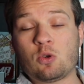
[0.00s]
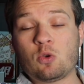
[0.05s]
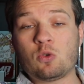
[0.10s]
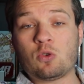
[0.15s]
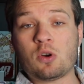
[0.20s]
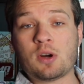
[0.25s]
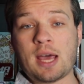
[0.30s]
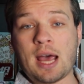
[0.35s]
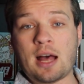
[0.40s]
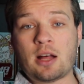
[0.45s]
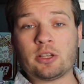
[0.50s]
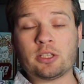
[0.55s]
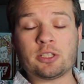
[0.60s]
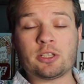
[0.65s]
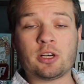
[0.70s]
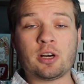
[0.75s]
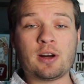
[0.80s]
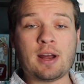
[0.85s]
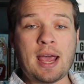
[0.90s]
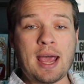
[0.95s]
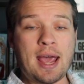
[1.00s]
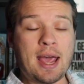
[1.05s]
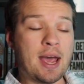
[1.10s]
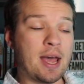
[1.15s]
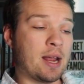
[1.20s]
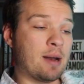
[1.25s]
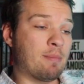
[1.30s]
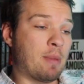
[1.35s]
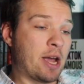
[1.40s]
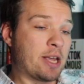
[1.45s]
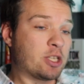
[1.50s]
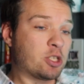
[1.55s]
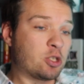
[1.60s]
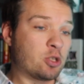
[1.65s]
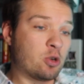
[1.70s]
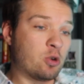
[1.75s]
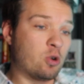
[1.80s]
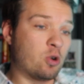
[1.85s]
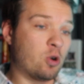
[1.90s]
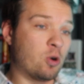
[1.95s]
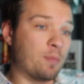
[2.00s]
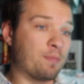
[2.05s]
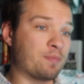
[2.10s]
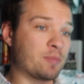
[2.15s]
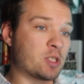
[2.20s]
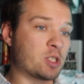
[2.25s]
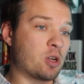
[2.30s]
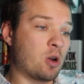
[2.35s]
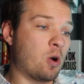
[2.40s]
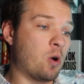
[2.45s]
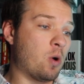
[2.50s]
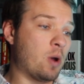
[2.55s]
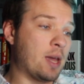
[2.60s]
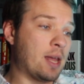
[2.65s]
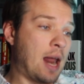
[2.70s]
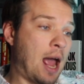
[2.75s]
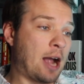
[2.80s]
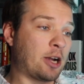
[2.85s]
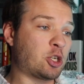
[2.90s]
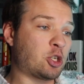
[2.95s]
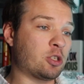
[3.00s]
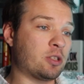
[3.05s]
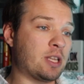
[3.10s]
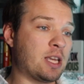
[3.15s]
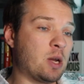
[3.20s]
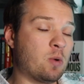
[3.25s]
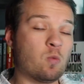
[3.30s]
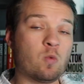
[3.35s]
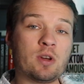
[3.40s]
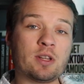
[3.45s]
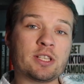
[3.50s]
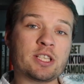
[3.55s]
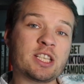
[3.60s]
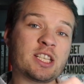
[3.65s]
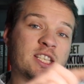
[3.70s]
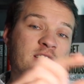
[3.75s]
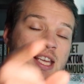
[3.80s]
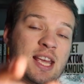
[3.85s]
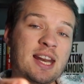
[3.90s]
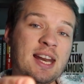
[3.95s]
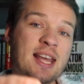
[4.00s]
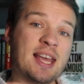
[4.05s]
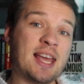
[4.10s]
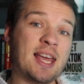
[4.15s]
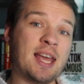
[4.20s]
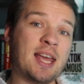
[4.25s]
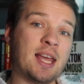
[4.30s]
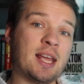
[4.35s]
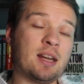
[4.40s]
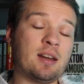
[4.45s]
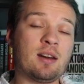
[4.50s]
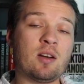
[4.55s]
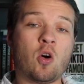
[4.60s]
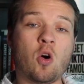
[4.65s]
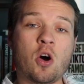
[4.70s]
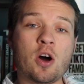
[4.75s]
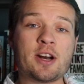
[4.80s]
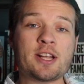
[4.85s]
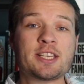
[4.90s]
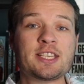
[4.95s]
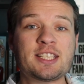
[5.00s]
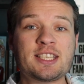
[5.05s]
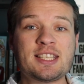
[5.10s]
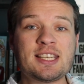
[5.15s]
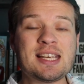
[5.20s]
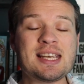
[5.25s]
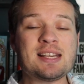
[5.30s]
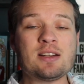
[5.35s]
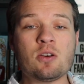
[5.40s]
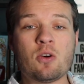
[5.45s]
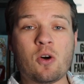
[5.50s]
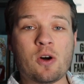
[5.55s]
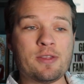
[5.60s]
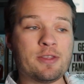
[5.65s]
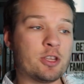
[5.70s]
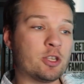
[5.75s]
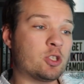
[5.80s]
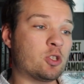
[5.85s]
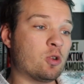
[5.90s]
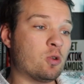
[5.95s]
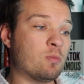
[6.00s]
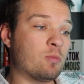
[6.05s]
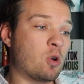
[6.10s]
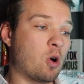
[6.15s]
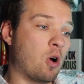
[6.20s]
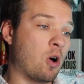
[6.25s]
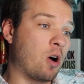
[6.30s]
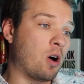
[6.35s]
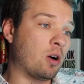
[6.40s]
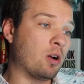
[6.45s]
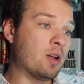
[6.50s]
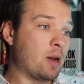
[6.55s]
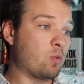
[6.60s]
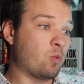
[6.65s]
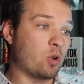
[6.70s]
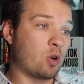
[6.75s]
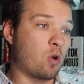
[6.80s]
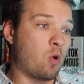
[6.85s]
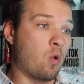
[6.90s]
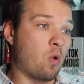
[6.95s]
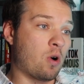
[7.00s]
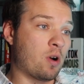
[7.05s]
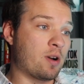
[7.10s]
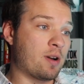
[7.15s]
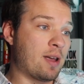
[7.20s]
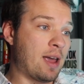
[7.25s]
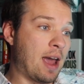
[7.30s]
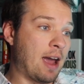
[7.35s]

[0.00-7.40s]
Google Calendar and my Zoom, so it actually will sit in on a seat on the Zoom call and record